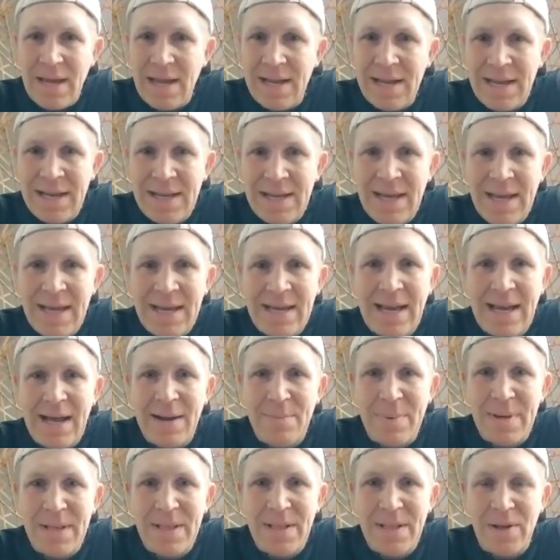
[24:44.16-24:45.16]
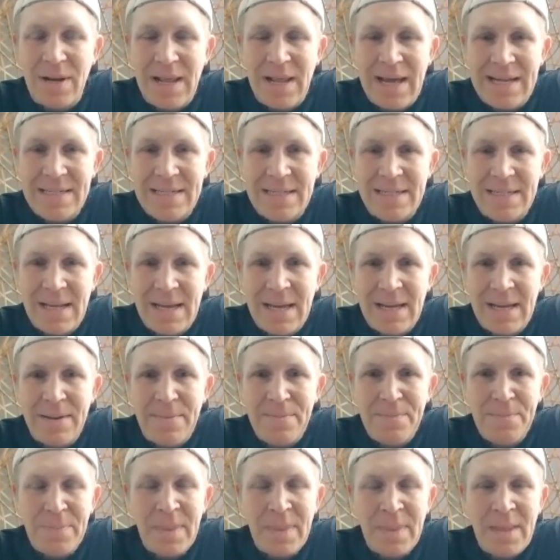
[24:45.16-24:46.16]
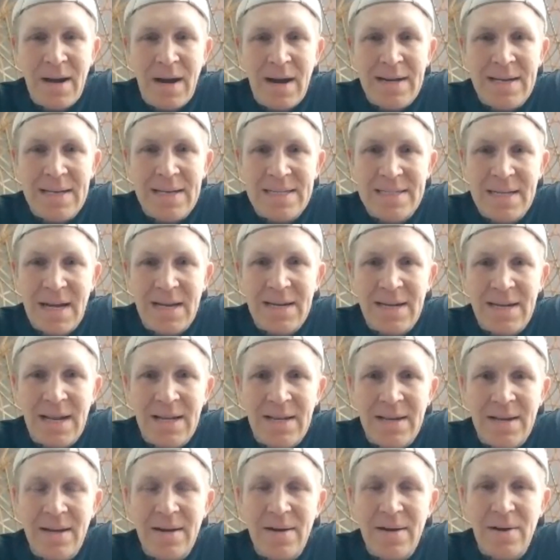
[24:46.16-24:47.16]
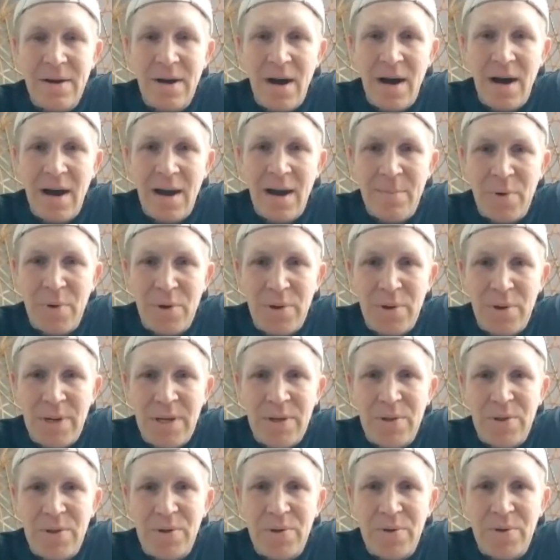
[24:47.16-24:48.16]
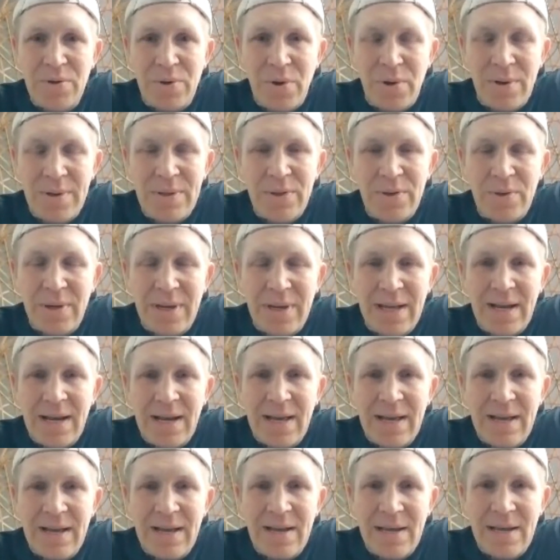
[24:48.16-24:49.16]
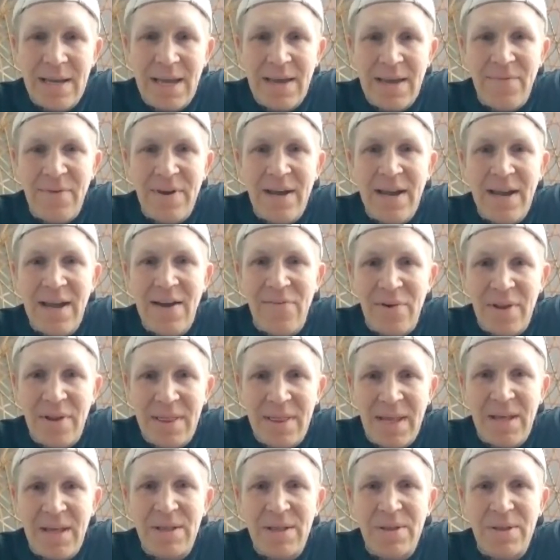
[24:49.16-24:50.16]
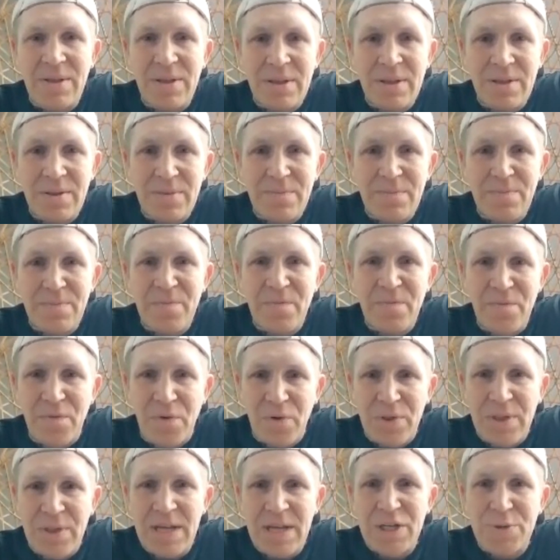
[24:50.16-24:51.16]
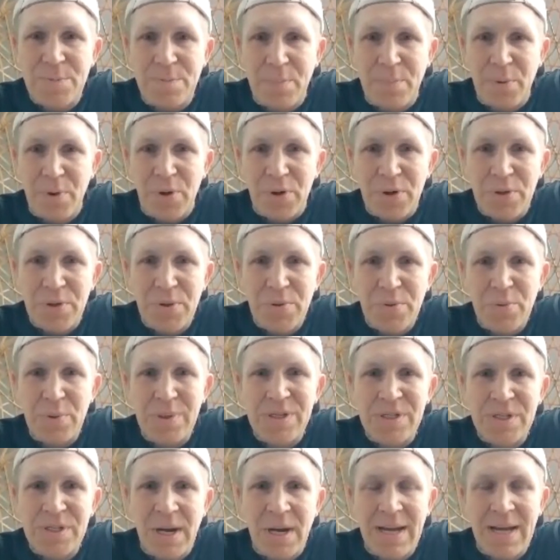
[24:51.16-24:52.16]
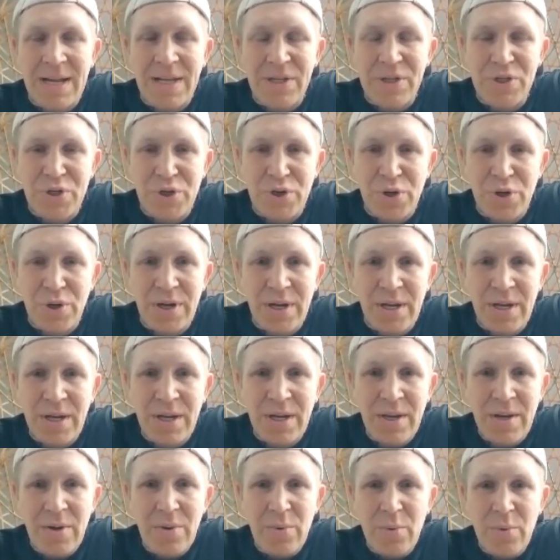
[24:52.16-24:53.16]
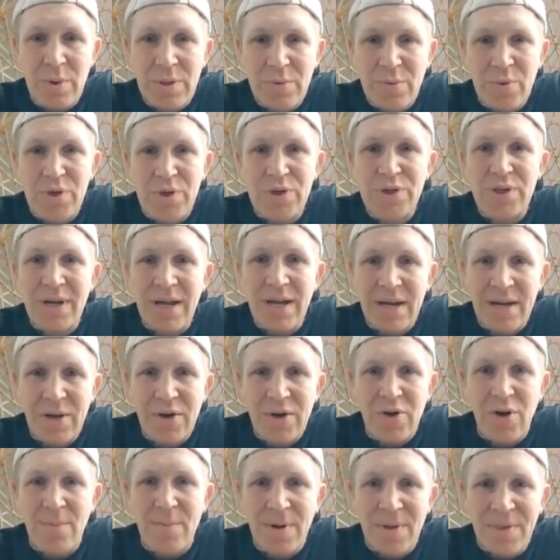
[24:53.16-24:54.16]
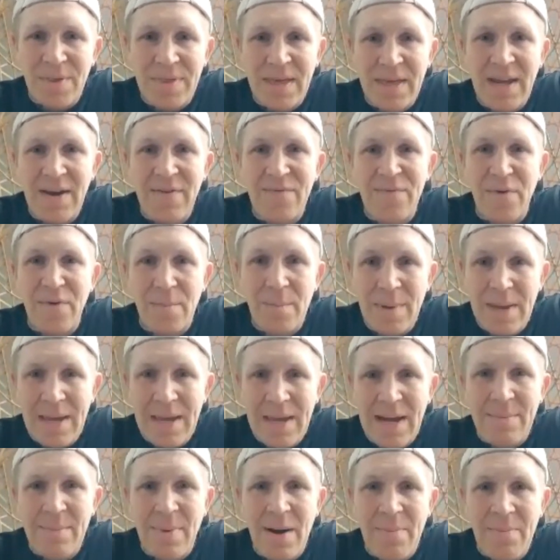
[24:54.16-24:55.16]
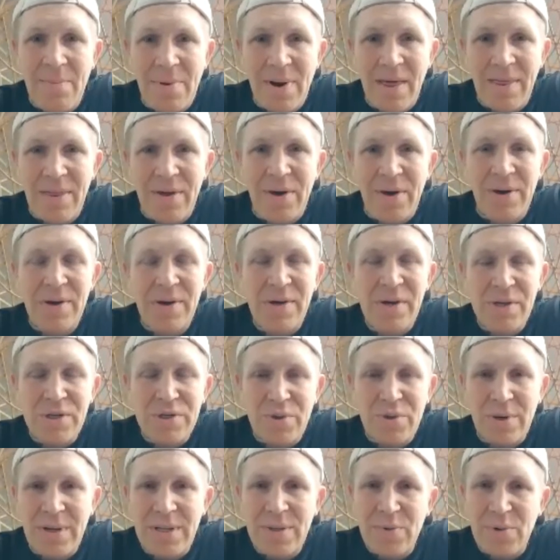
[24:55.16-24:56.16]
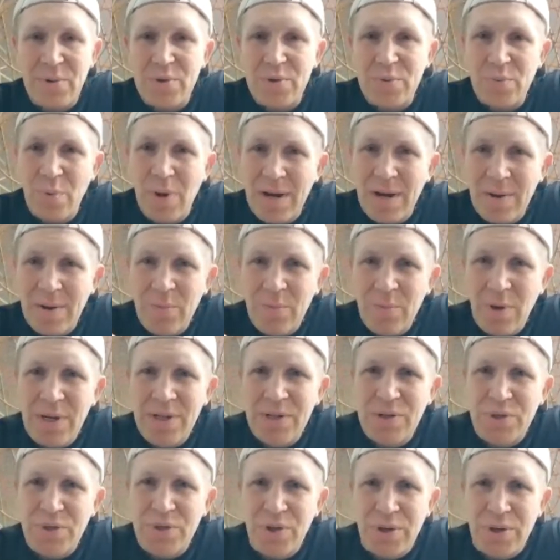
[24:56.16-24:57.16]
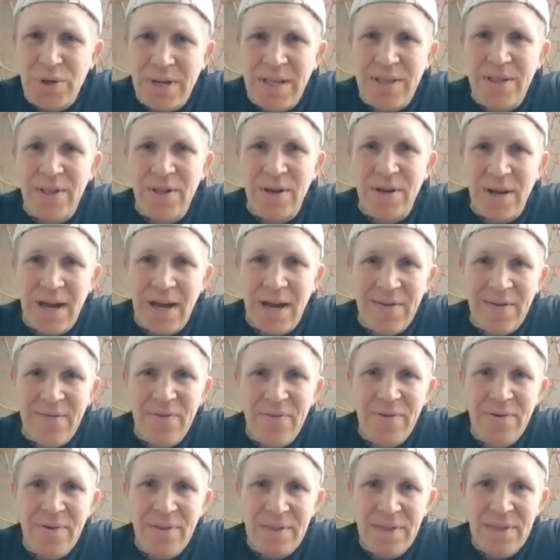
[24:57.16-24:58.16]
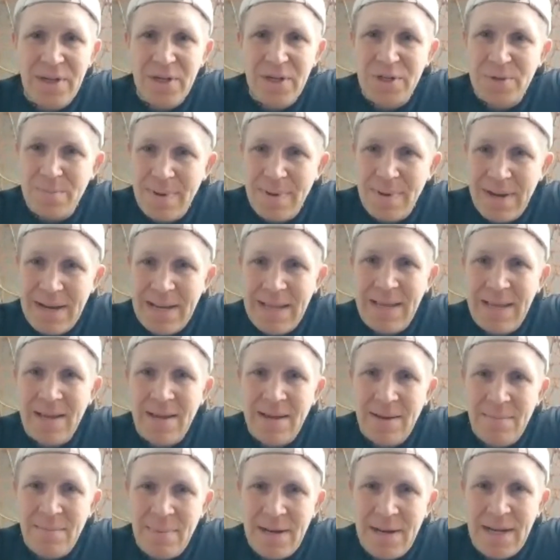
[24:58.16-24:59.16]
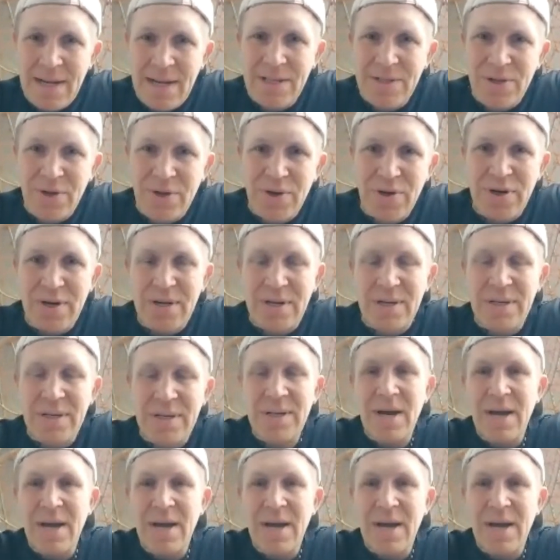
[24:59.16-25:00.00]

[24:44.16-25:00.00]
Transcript: any day can be the last day. I decided I'm going to going to kill, give everything for this sport, which I enjoy, which was like common thing for me and my brother. So it was one one turn in the life. There's many many turn